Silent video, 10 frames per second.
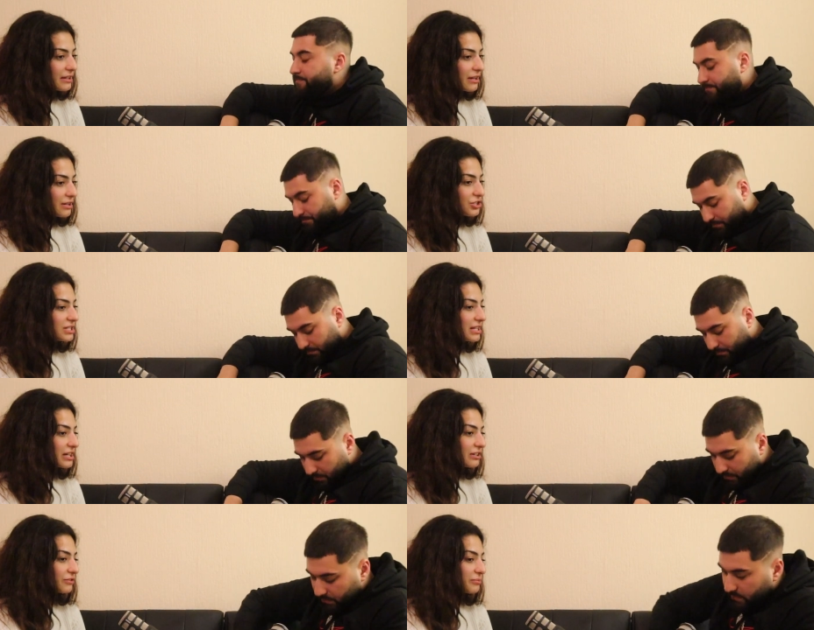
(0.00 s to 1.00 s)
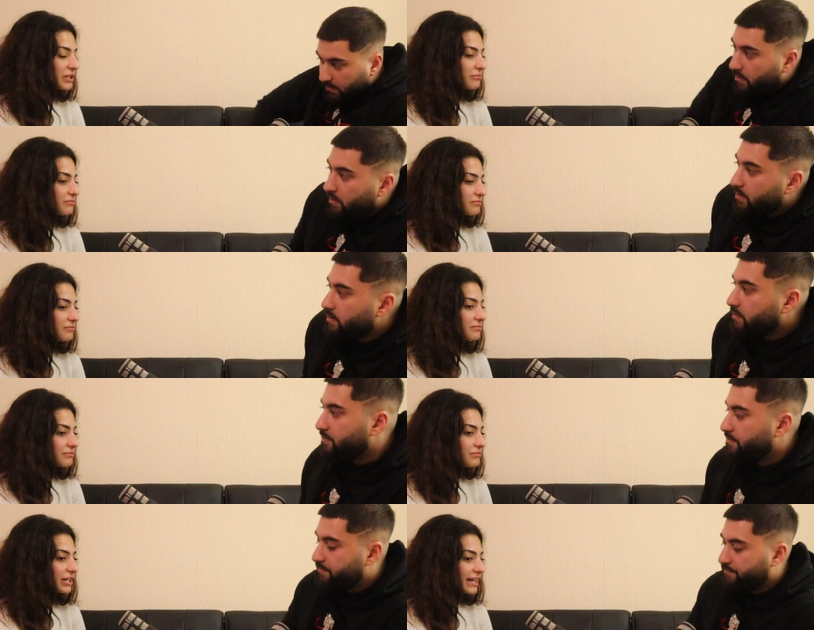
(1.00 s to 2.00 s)
Speaker 1: just learning from him
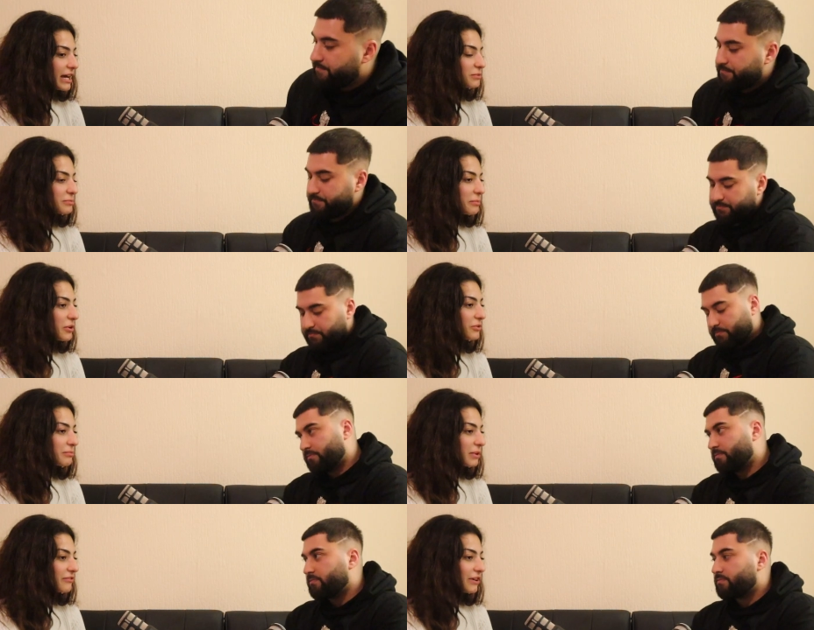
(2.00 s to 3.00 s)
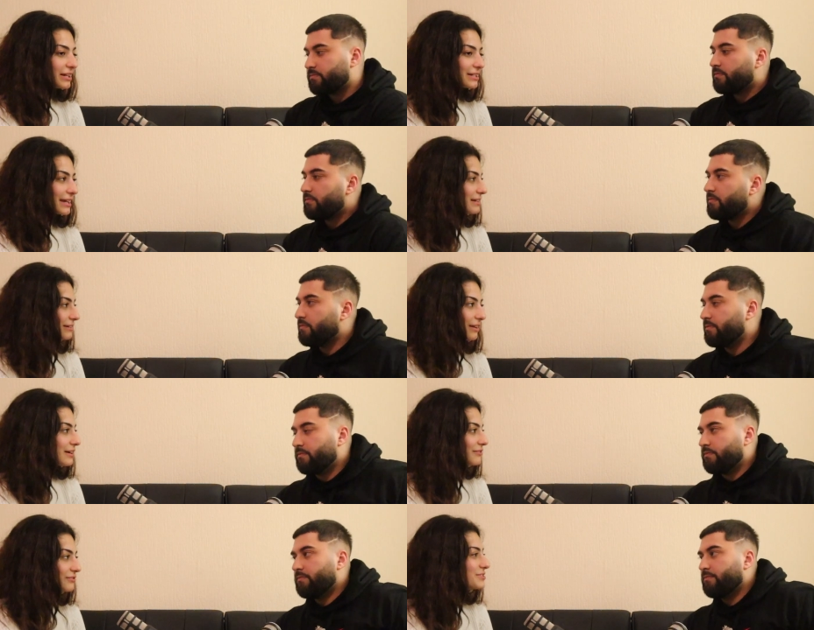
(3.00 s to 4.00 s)
really helped me both in my fighting and in
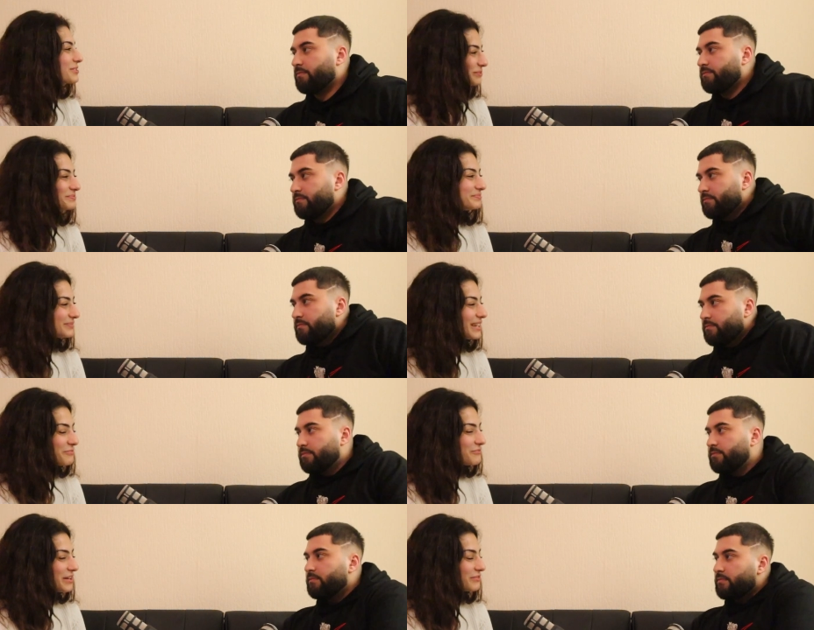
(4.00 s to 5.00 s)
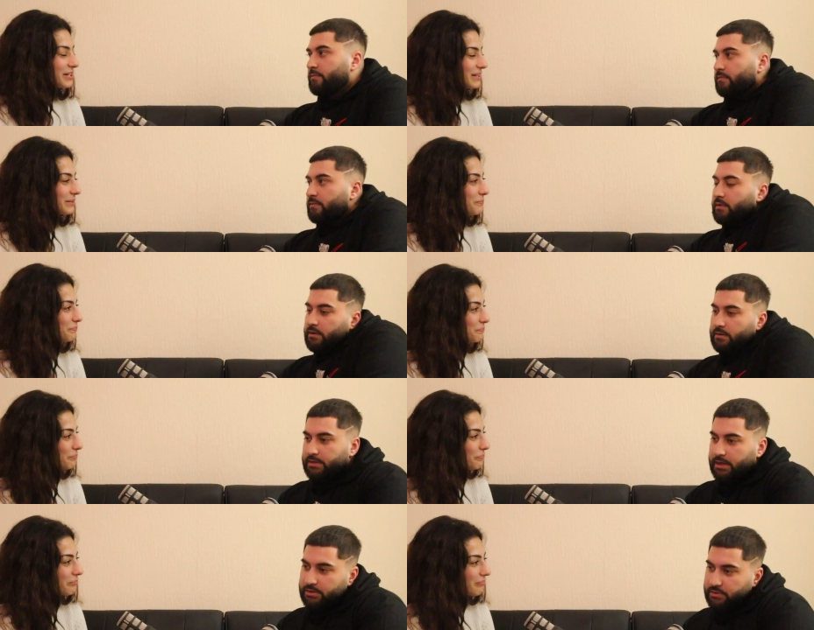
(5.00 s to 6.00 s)
life. So him definitely.
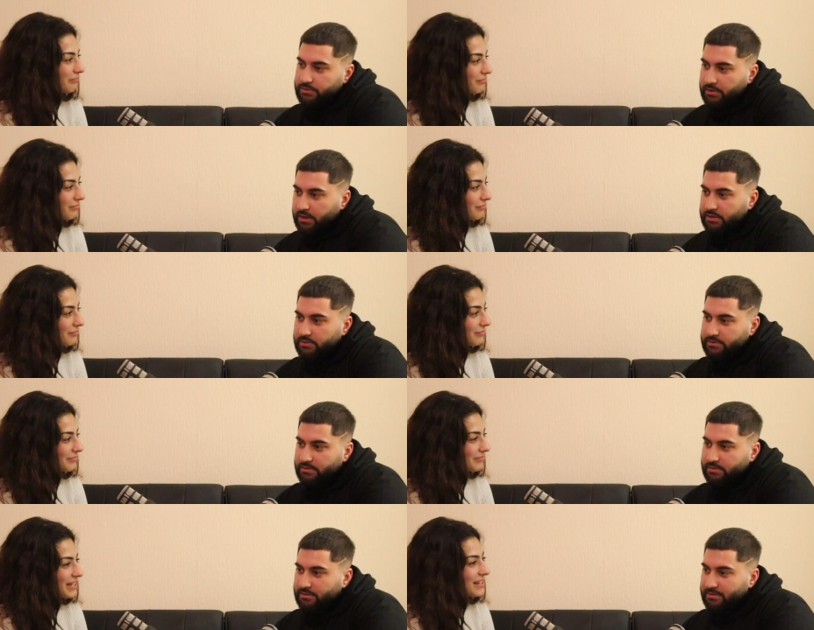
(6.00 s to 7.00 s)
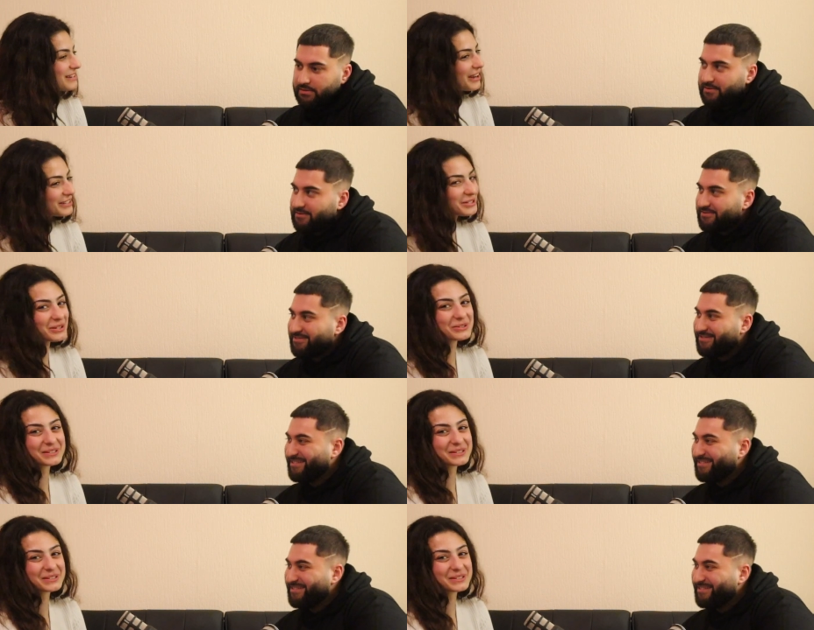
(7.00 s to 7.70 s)
Speaker 2: Ten toes or nine toes?
Speaker 1: Nine toes,